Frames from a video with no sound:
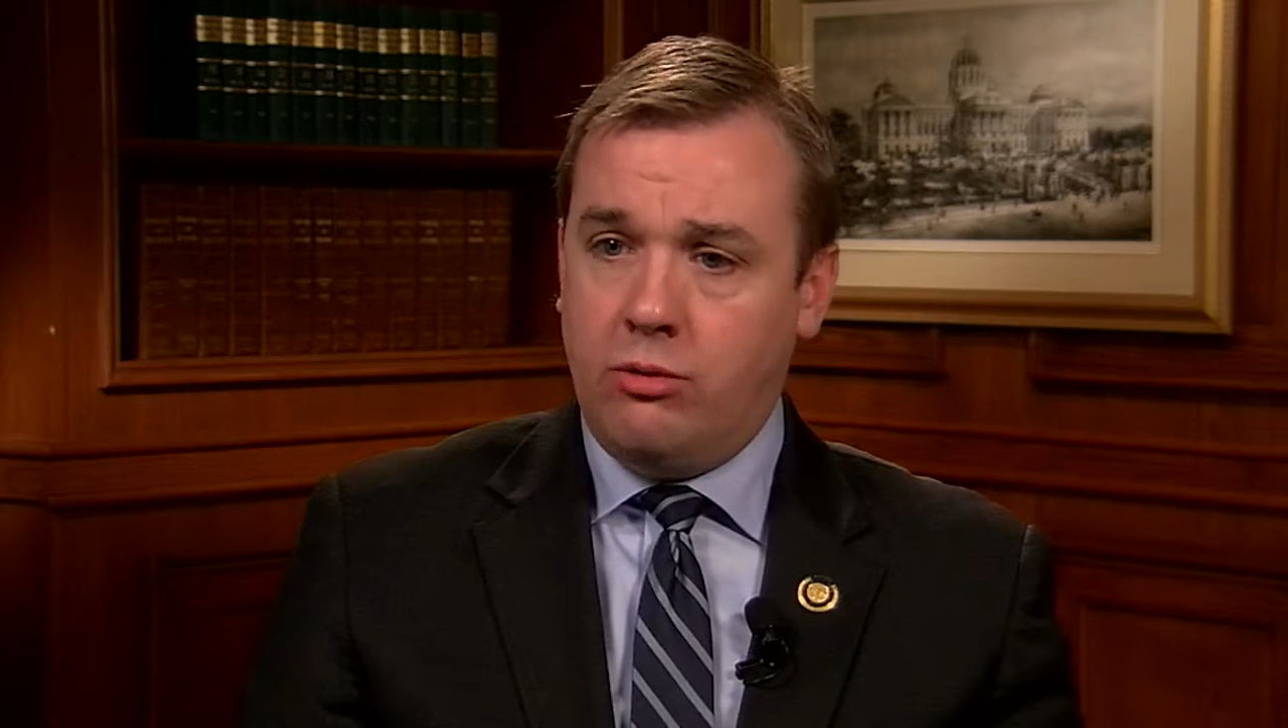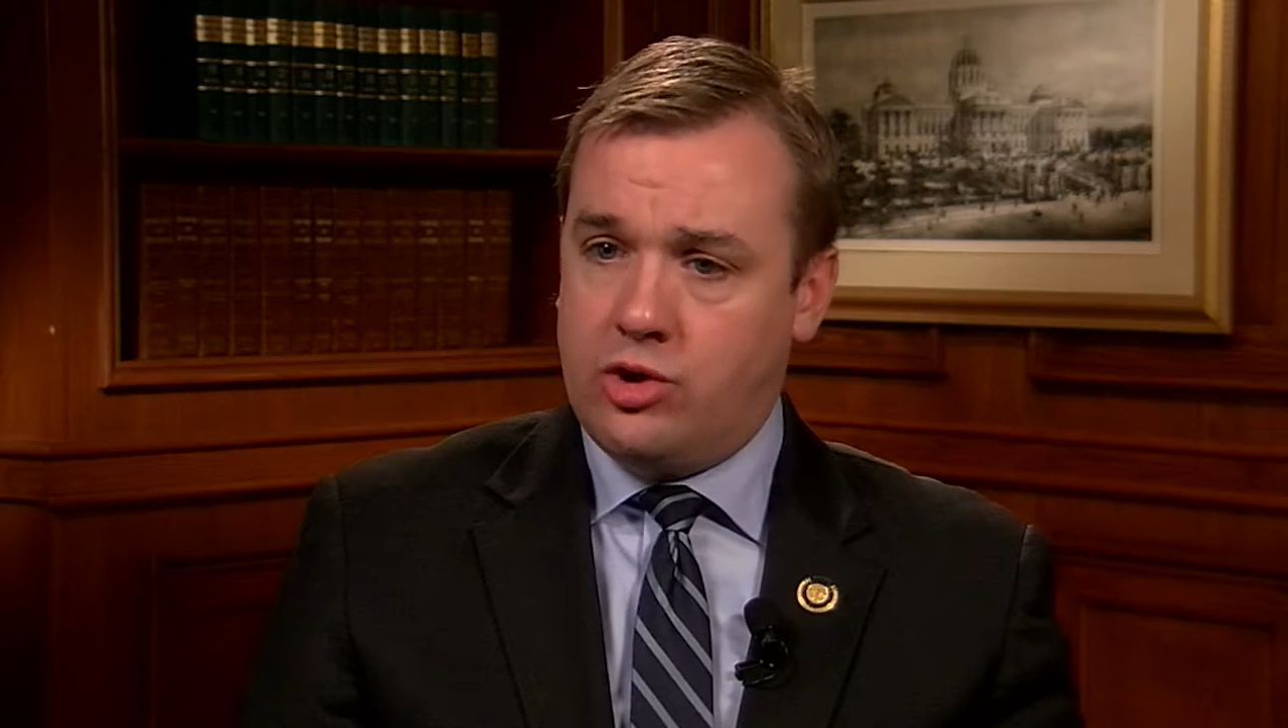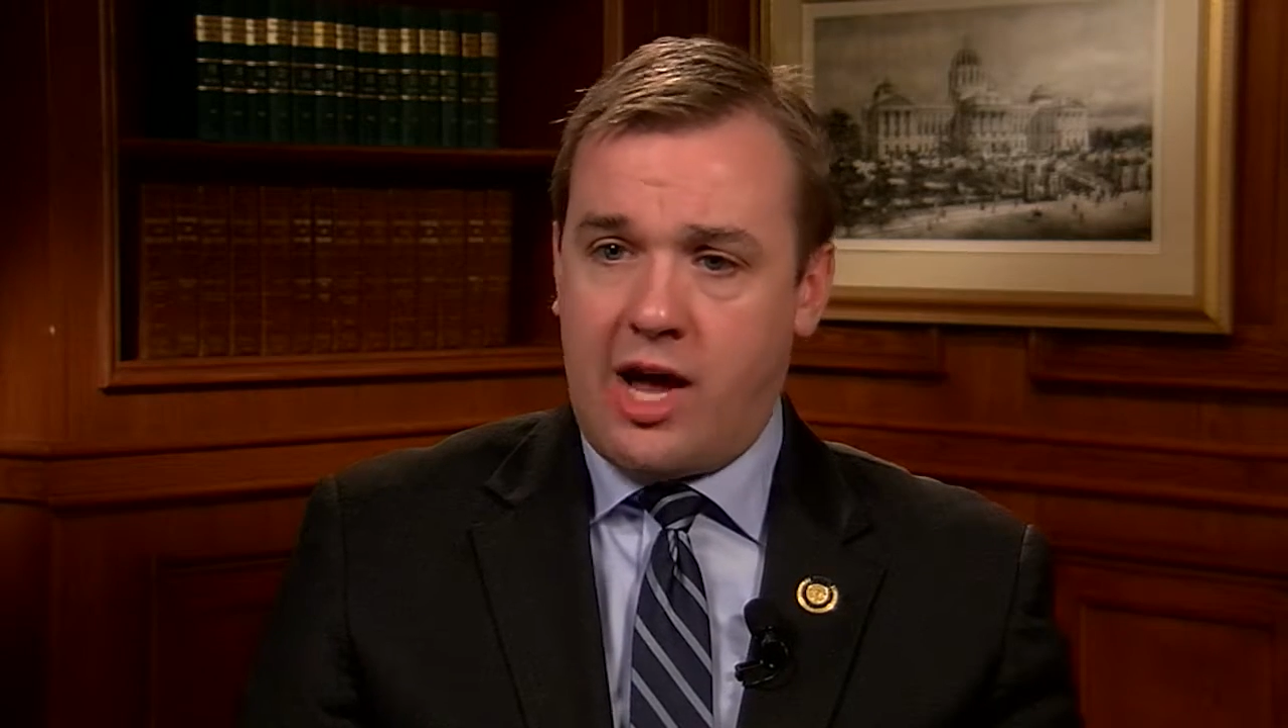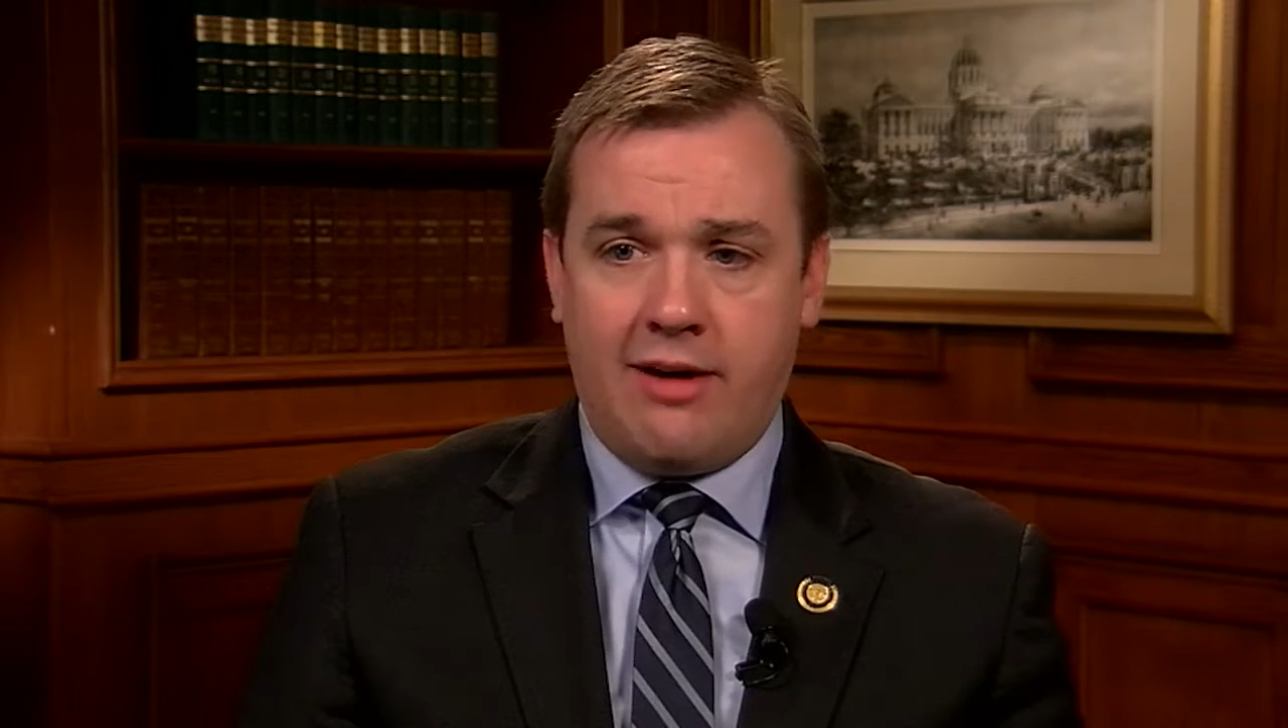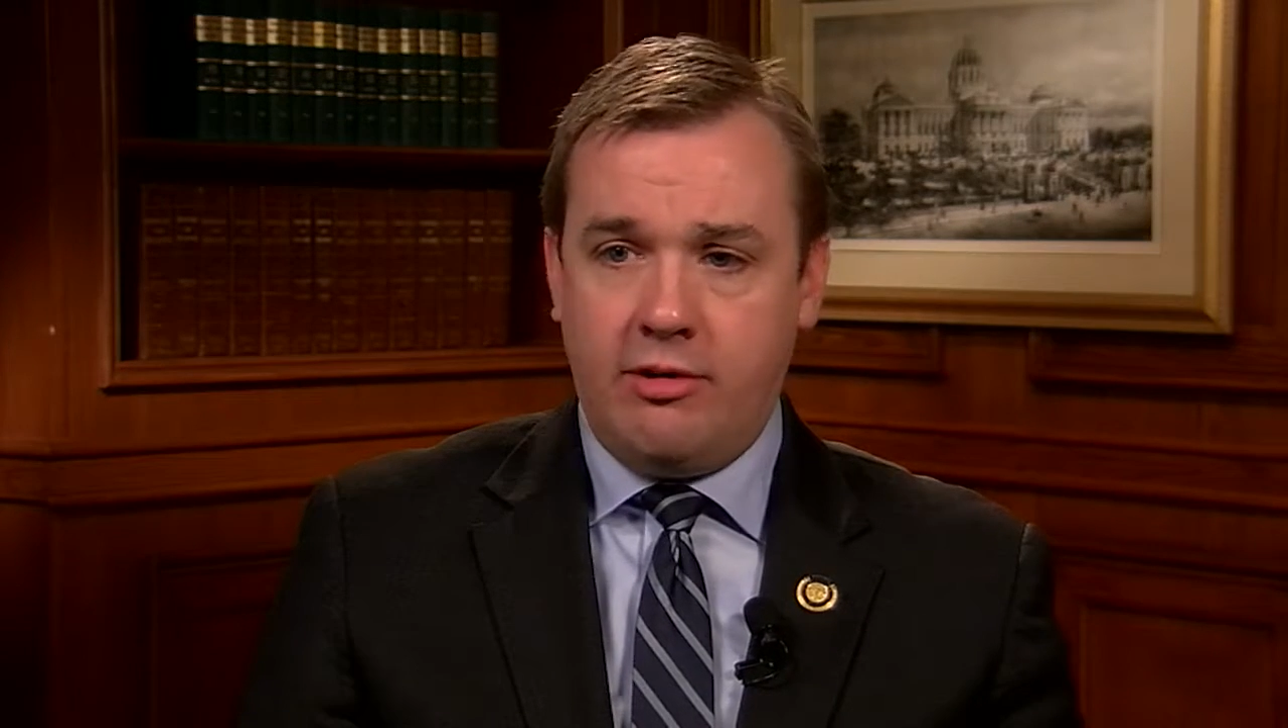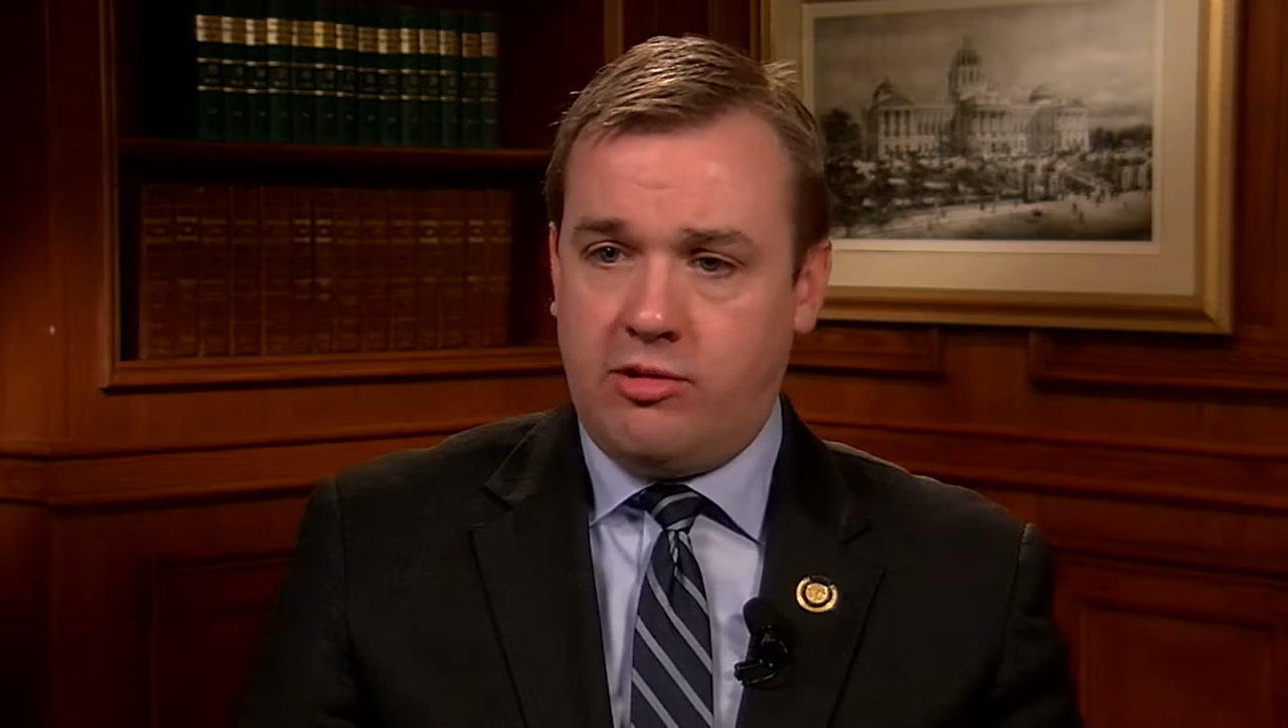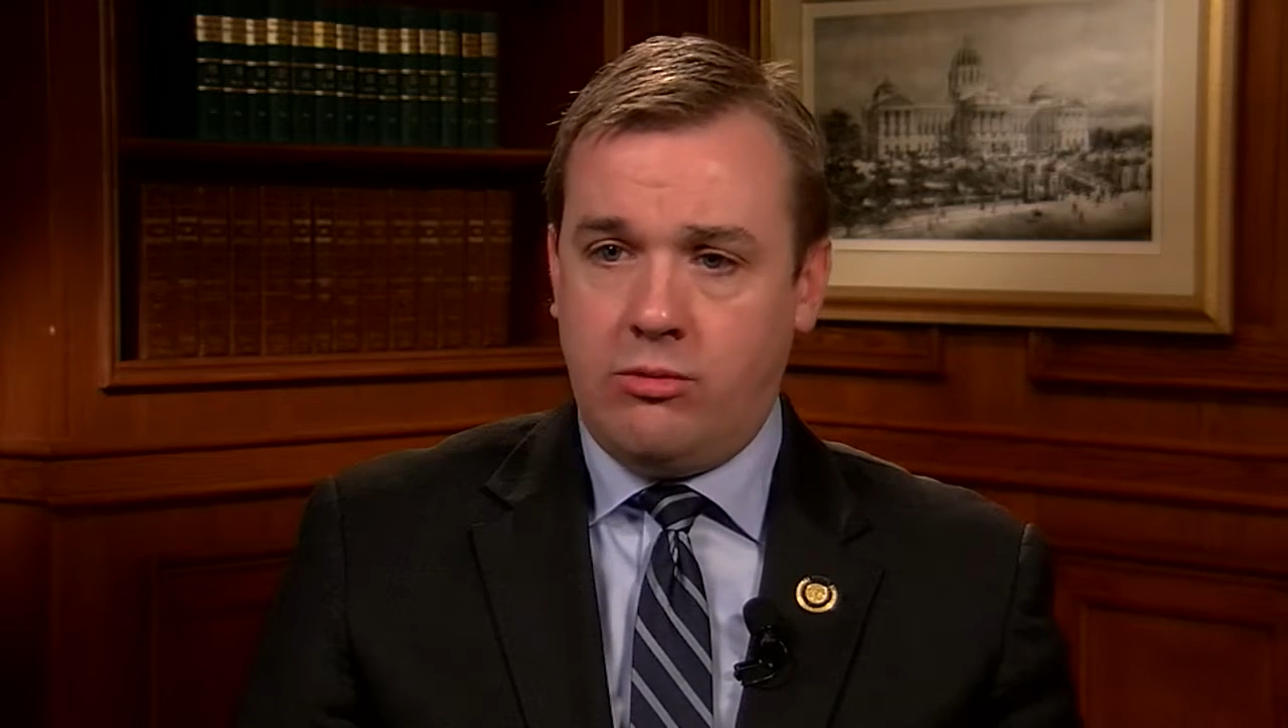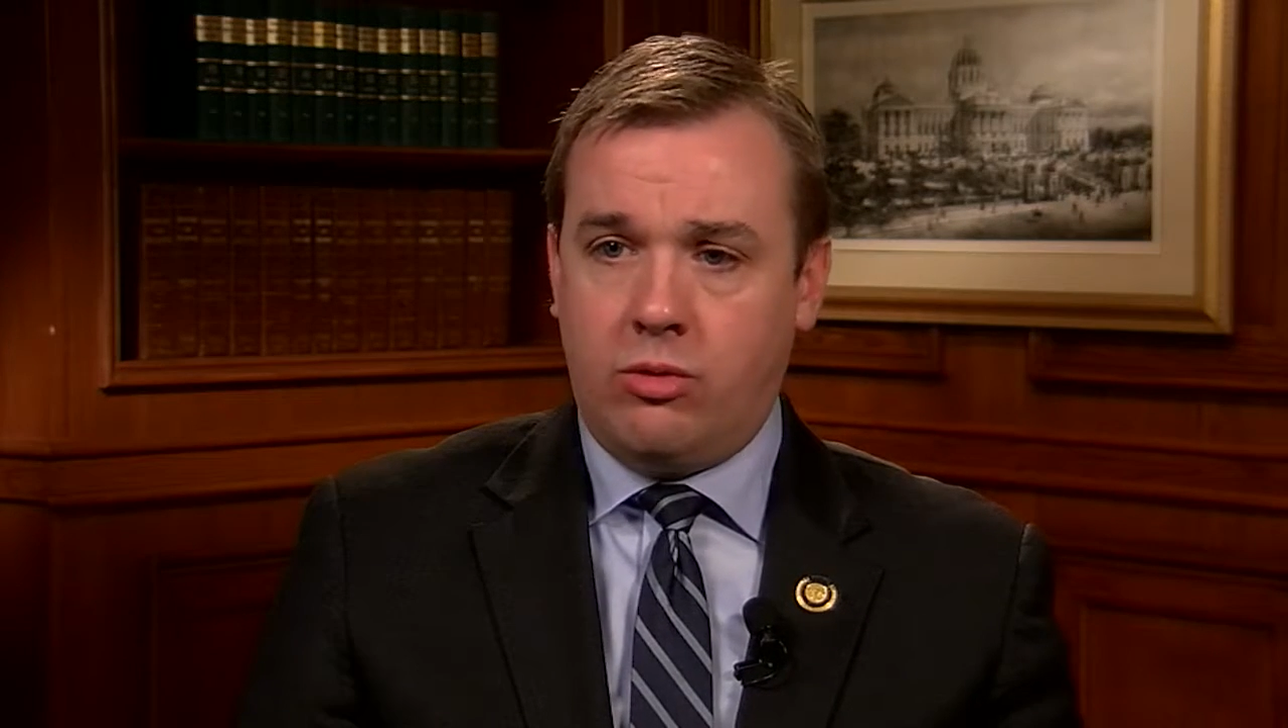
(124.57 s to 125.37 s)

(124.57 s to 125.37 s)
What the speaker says: which obviously